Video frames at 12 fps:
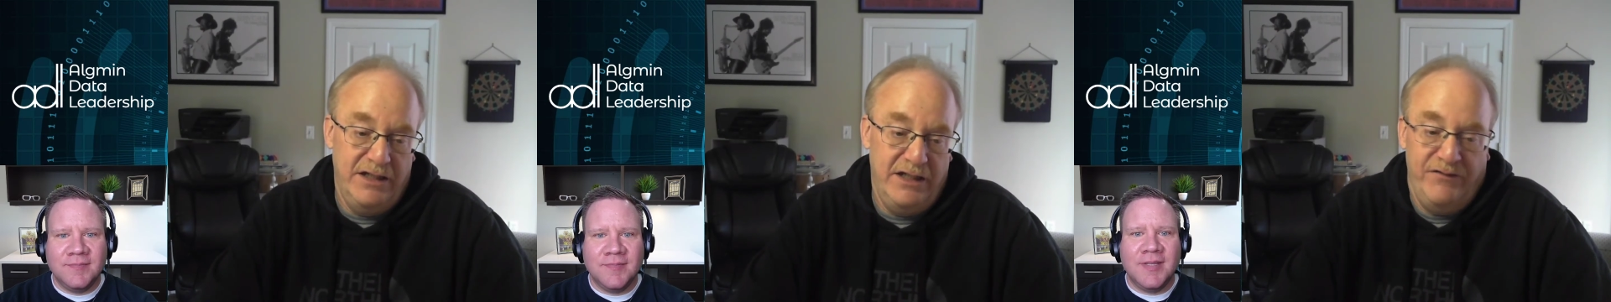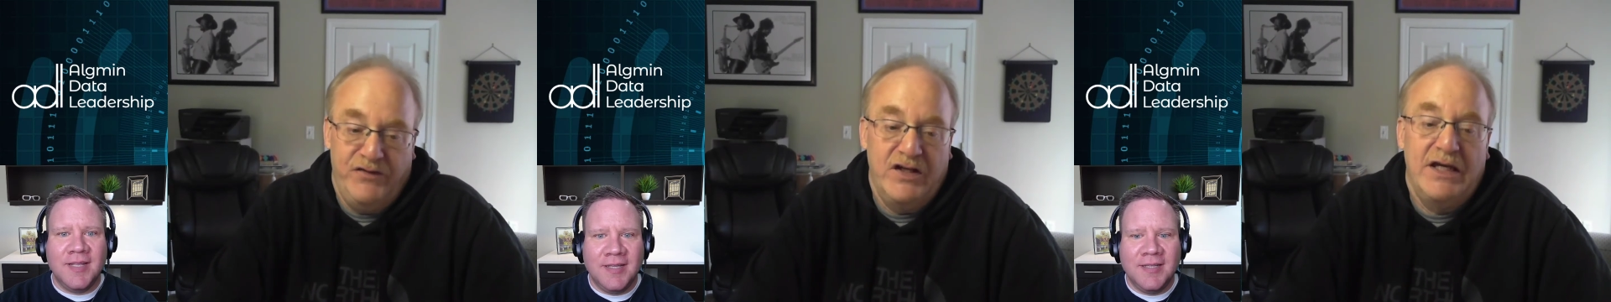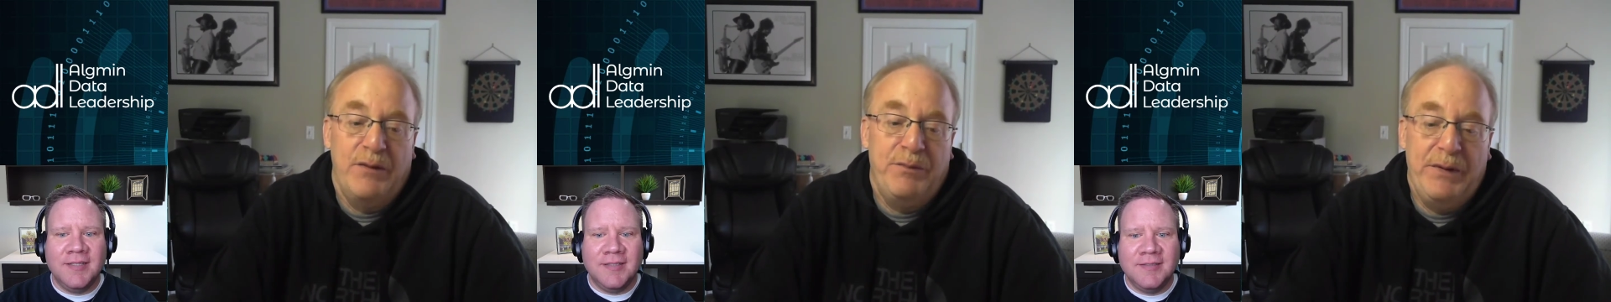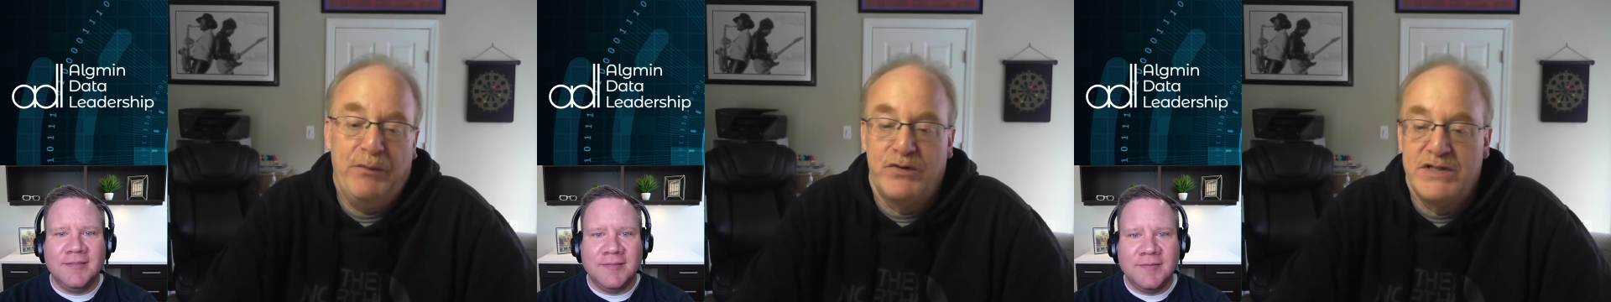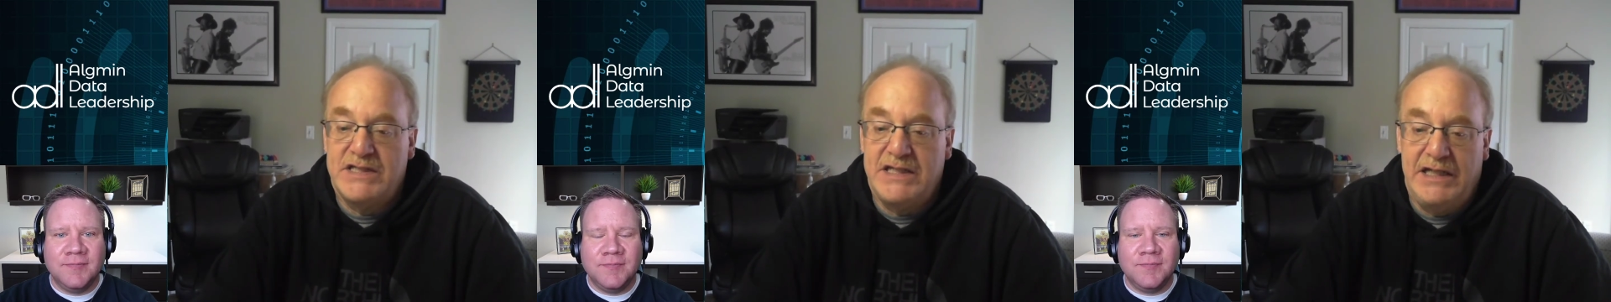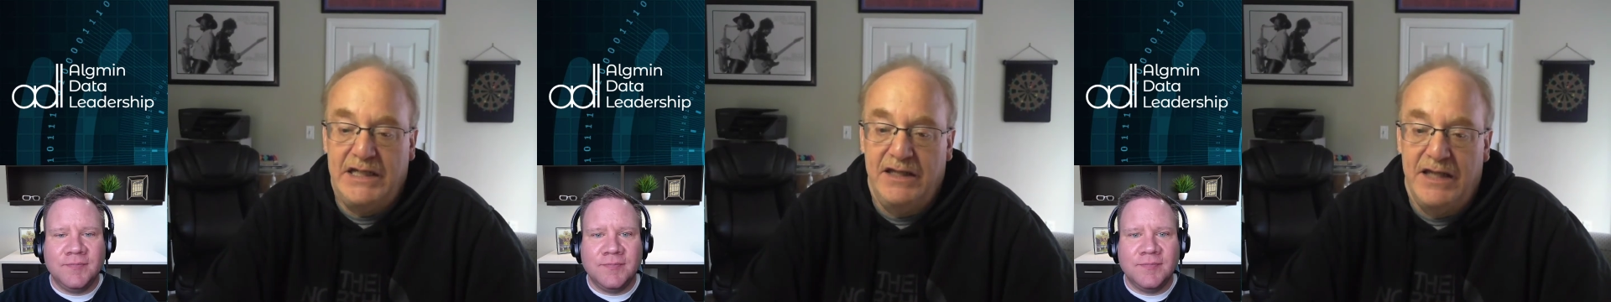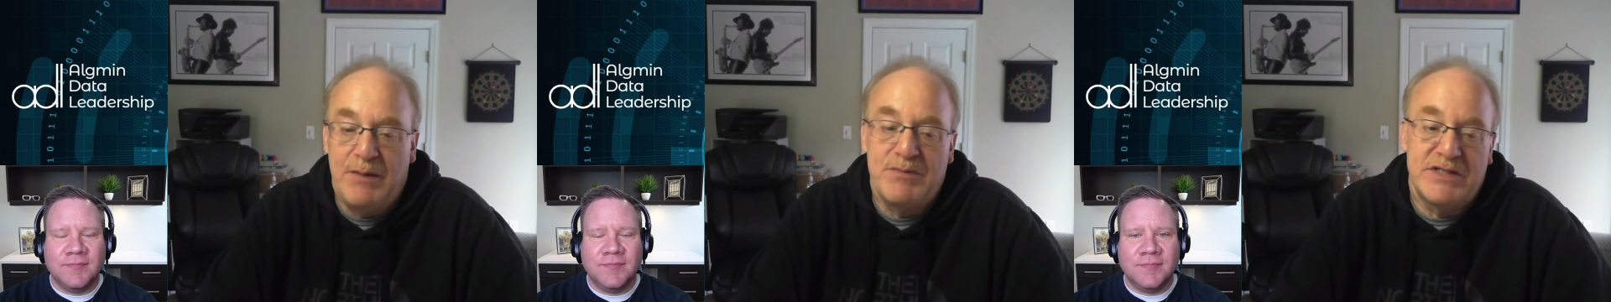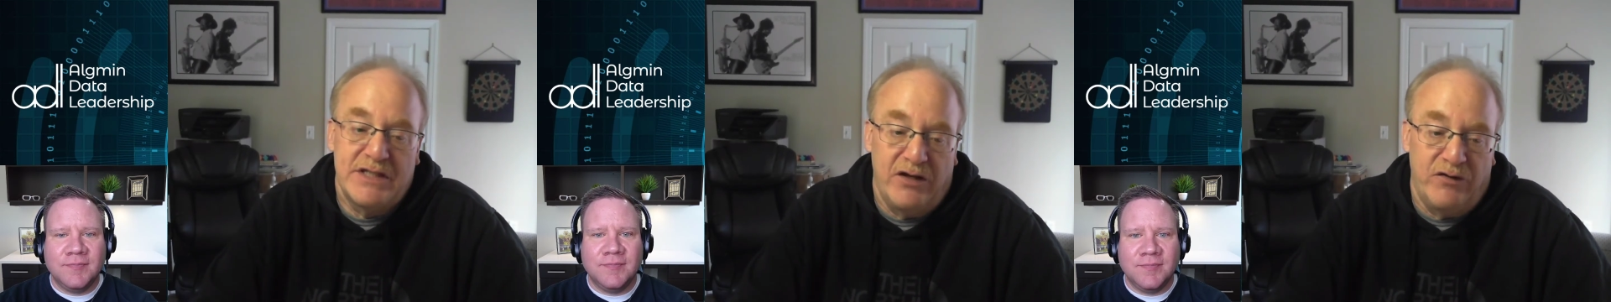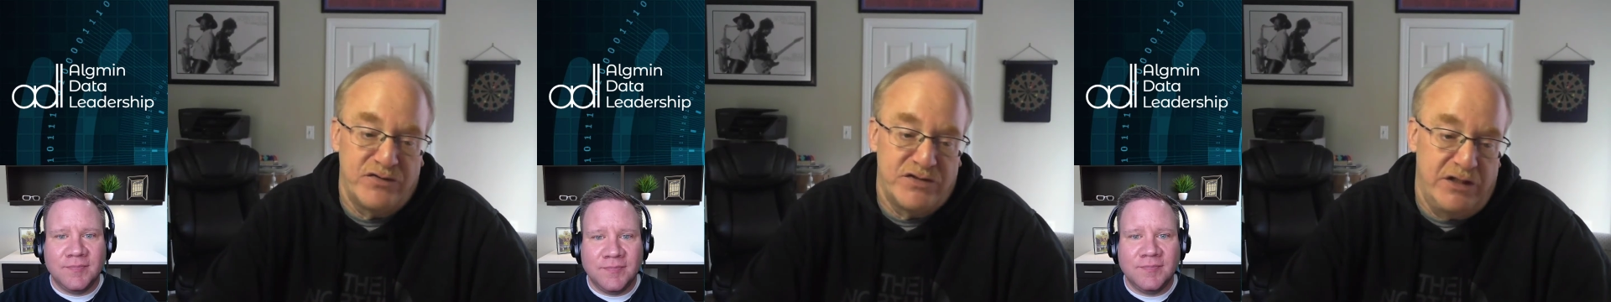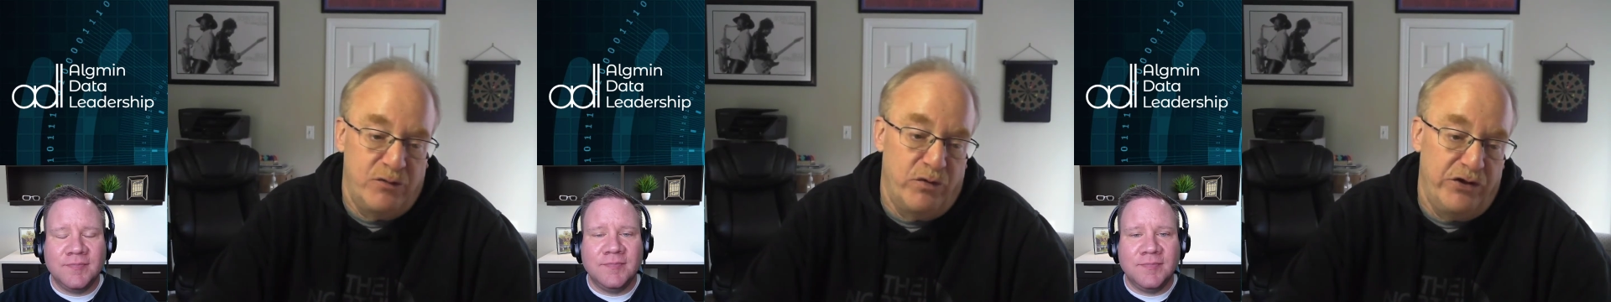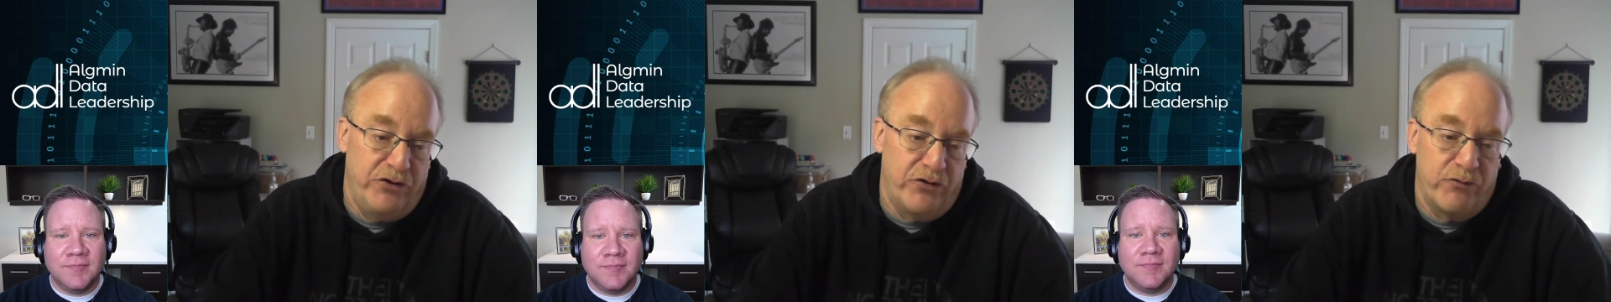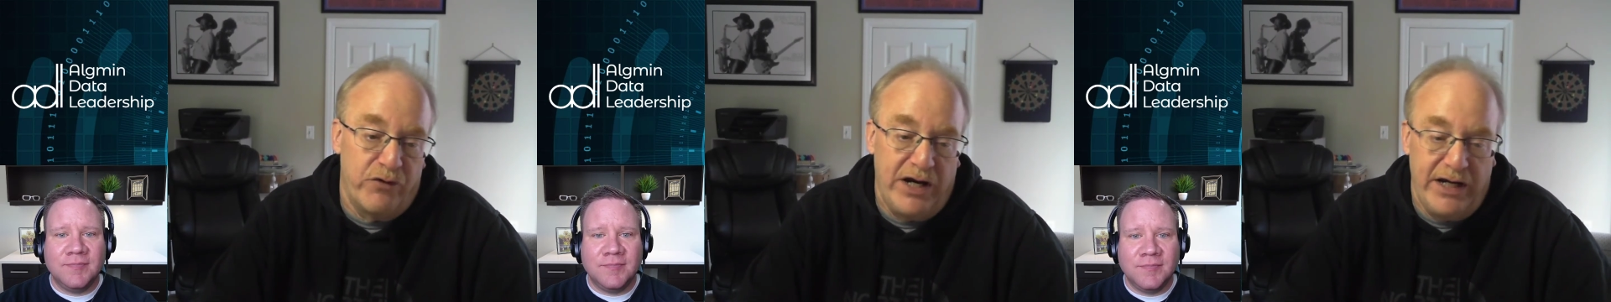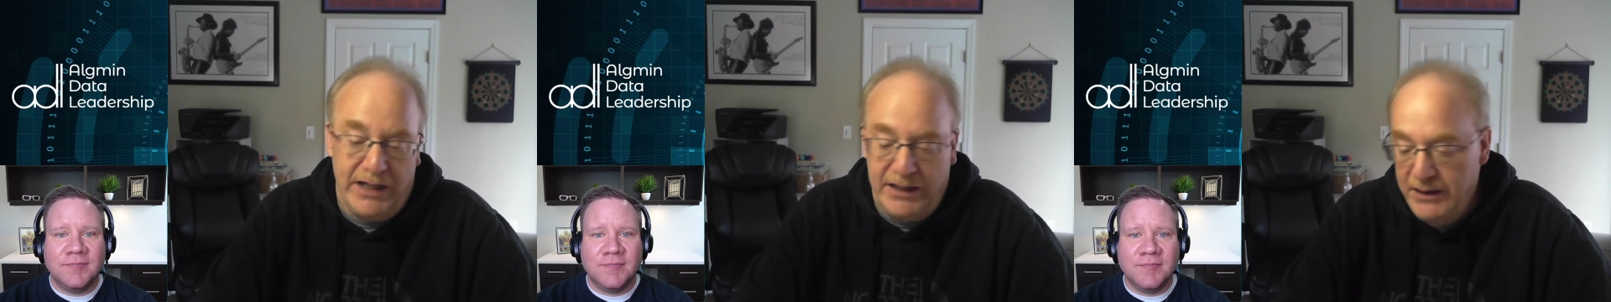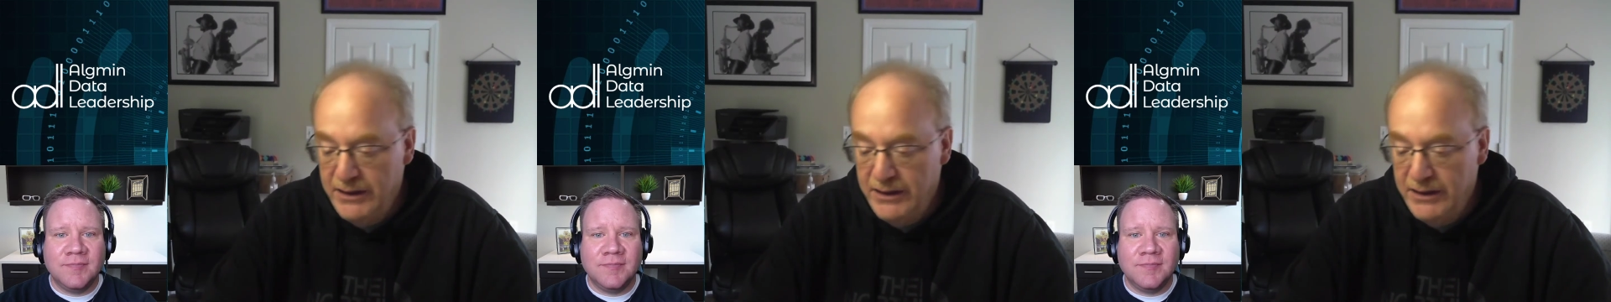Speaker 1: And if you can get people to see themselves in what you're writing,